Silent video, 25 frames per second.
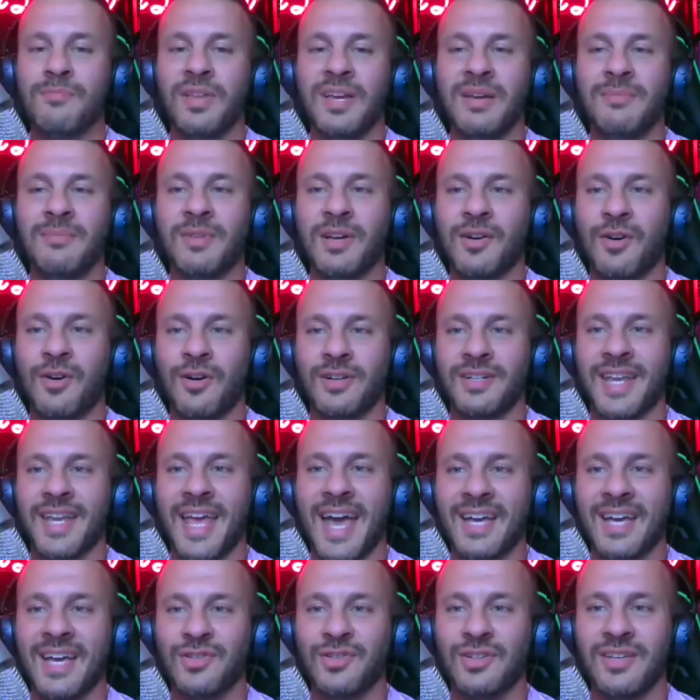blame the
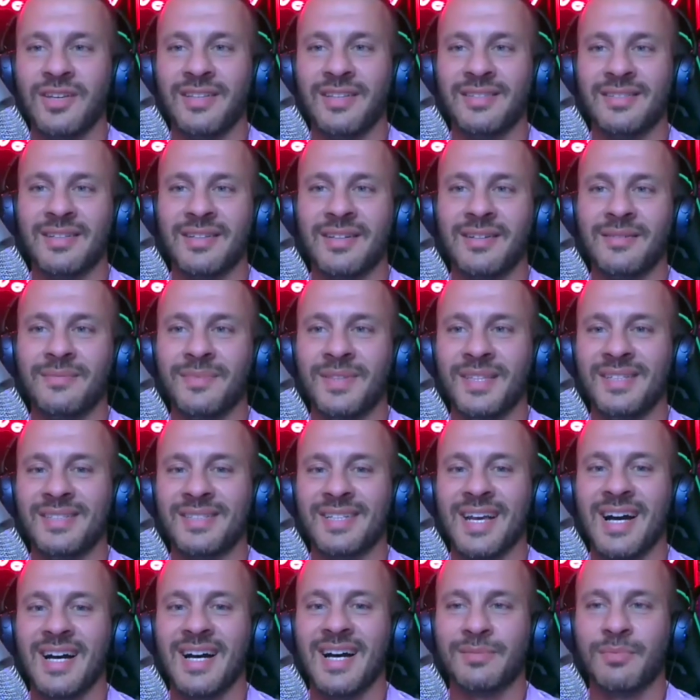Kardashians these
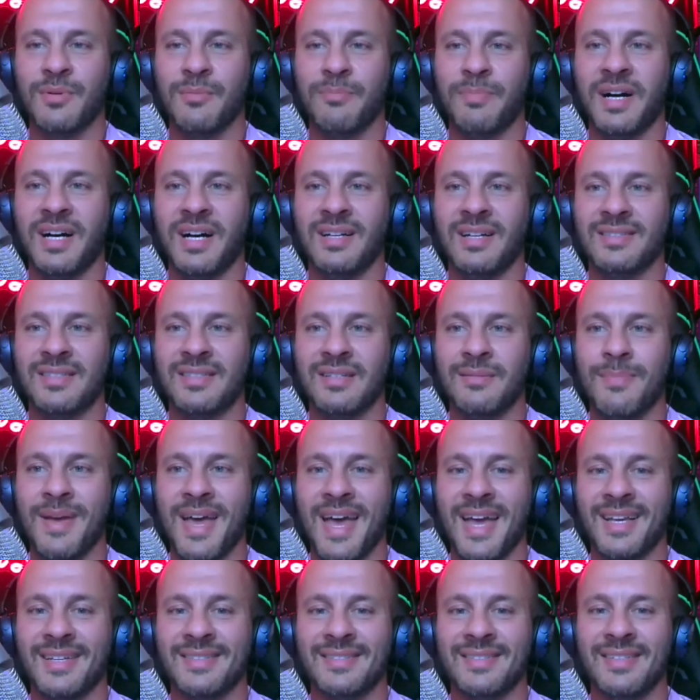cosmopolitan
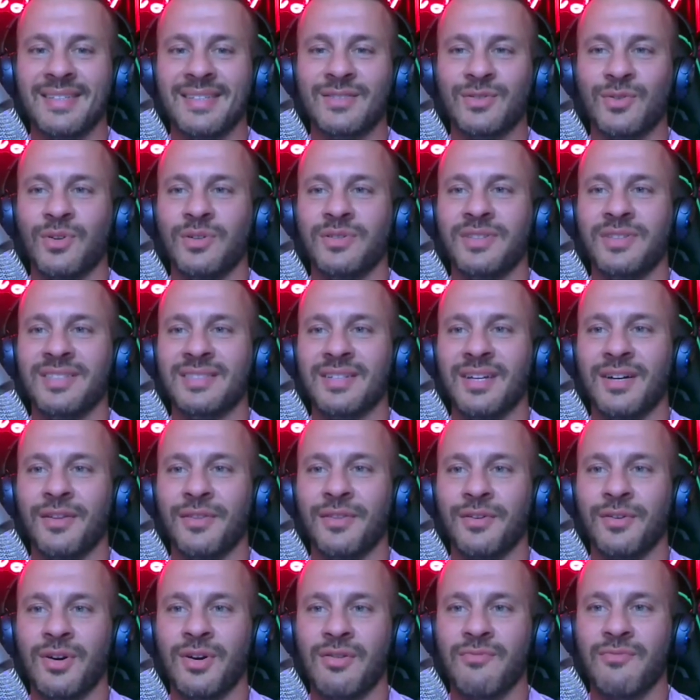magazines, all these
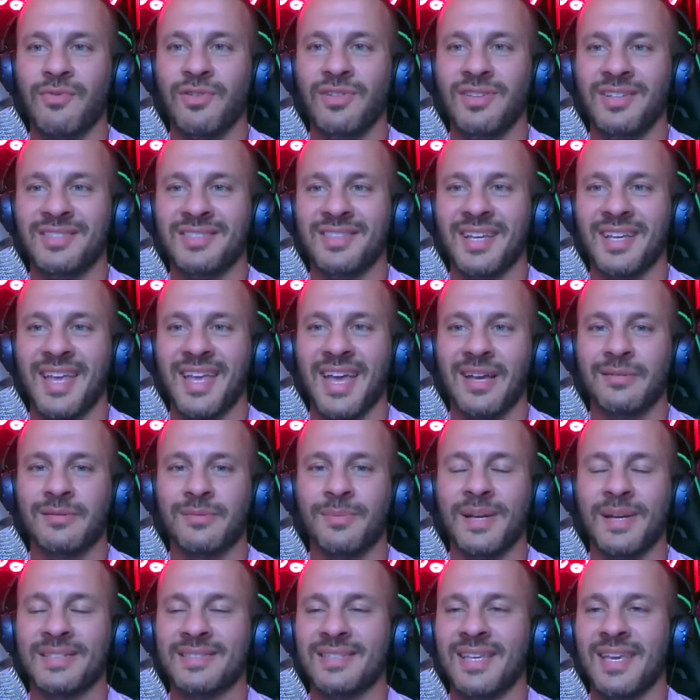other unrealistic
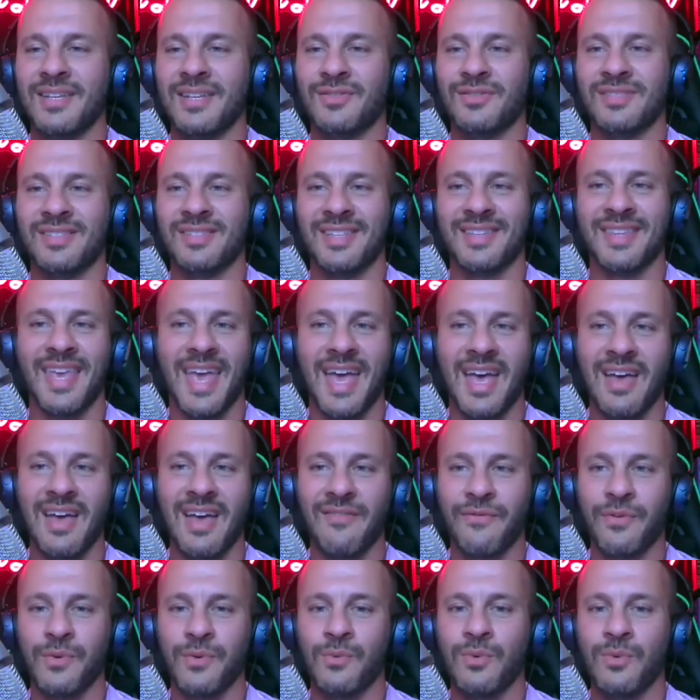expectations that they
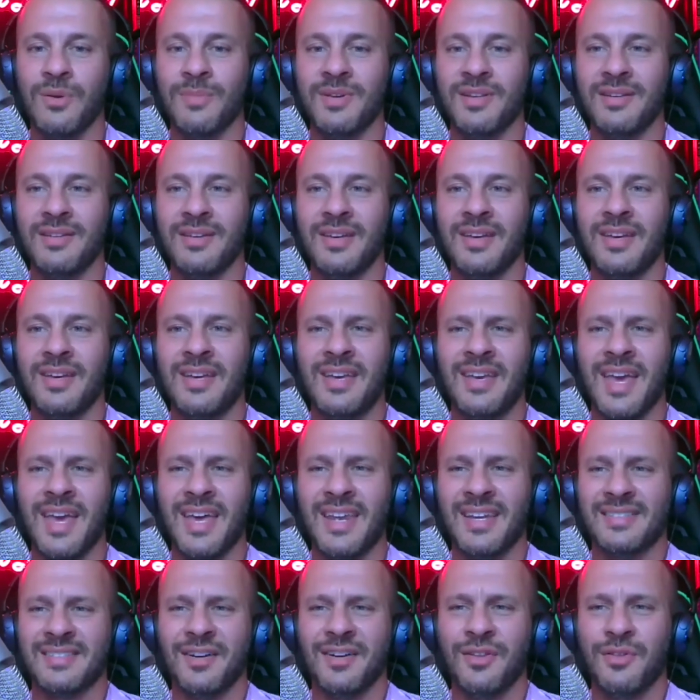have for women, and
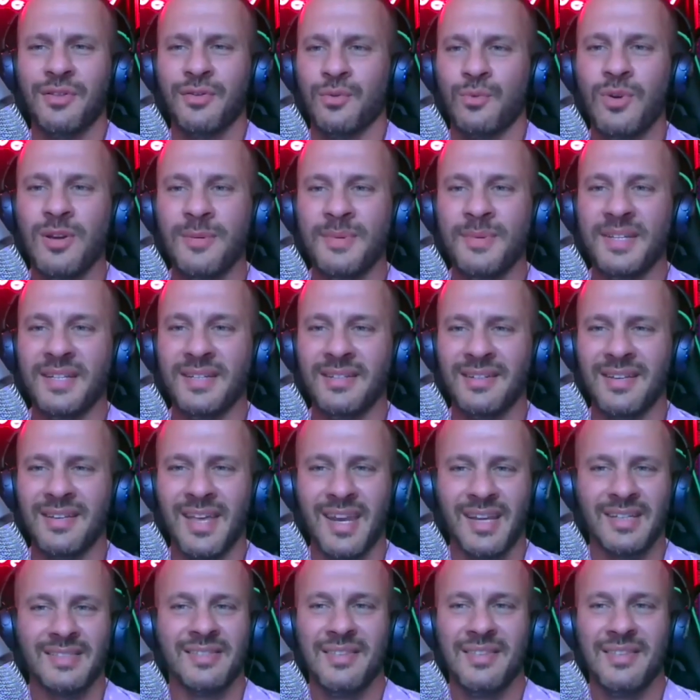it's other women. It
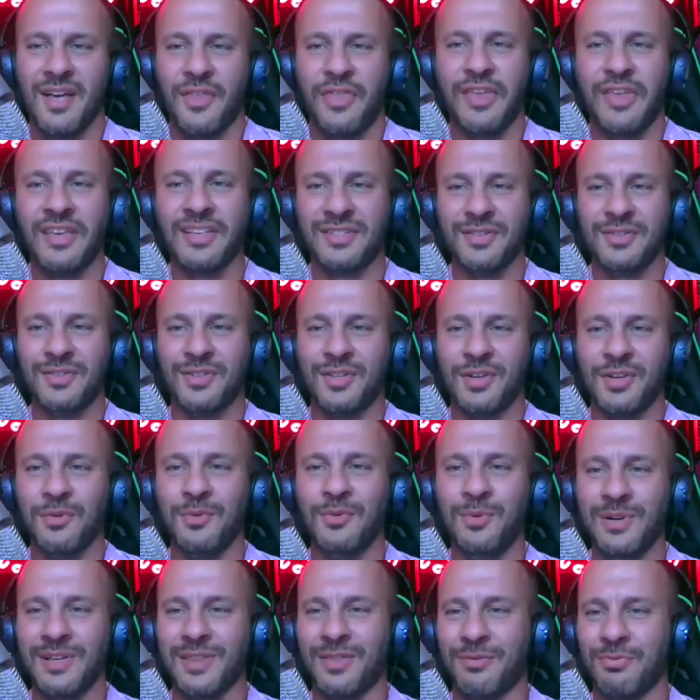has nothing to do
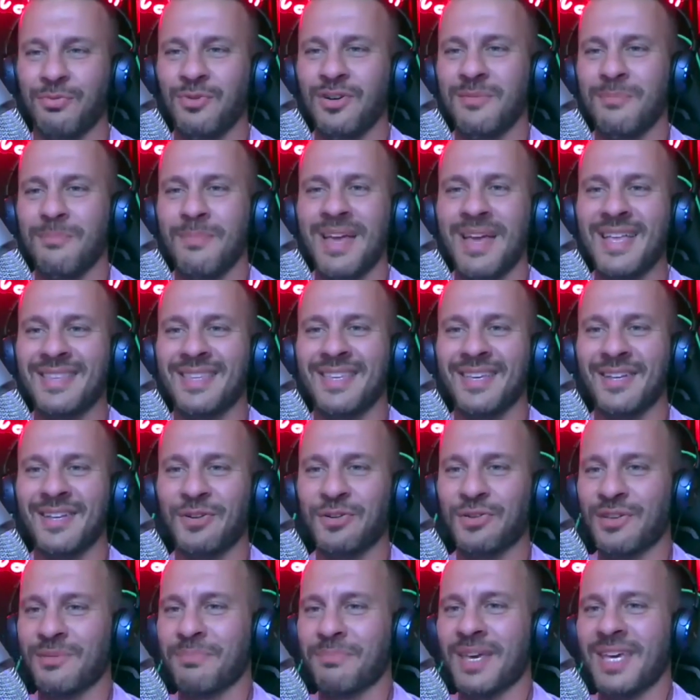with what men did
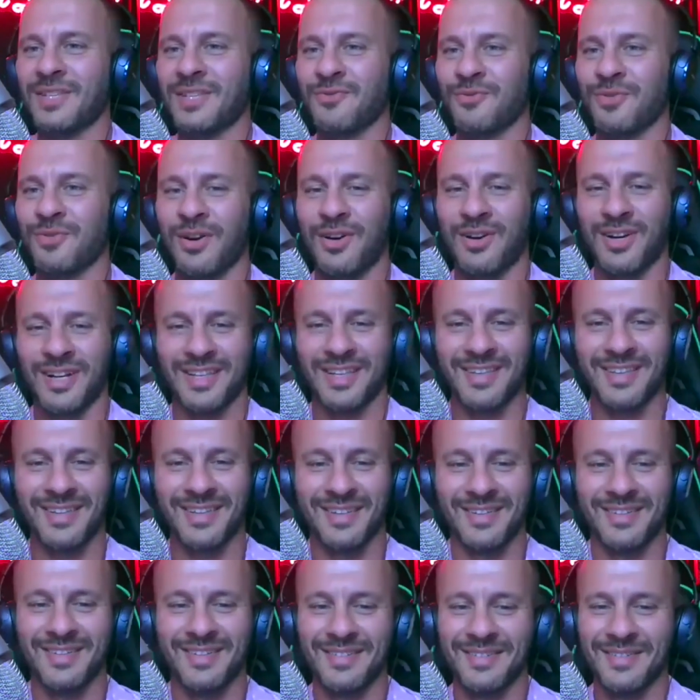or the patriarchy.
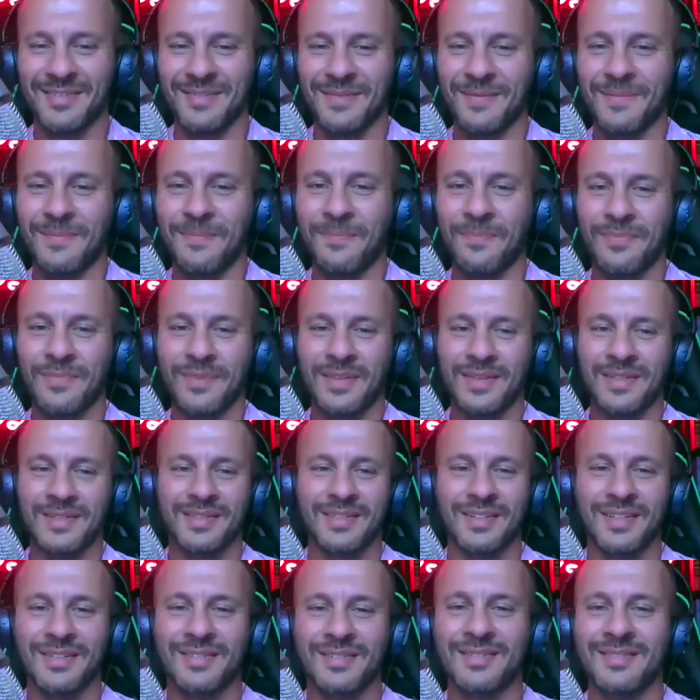
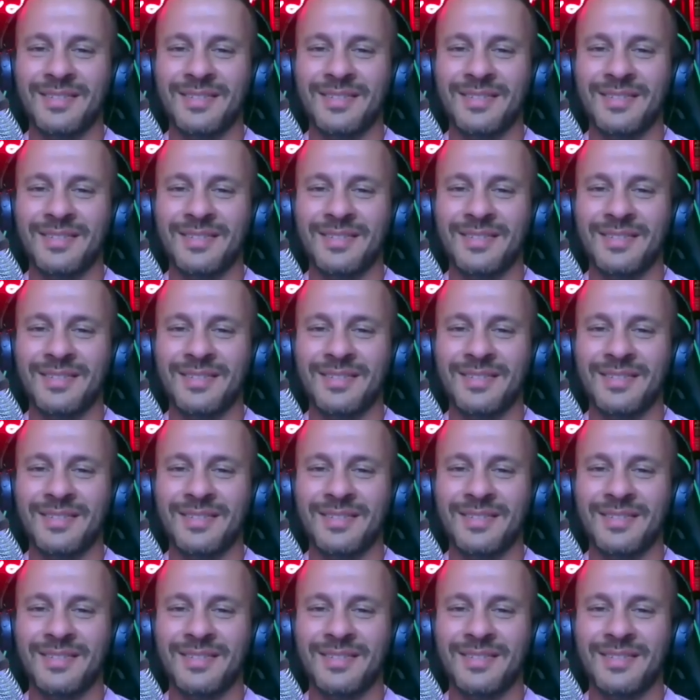So,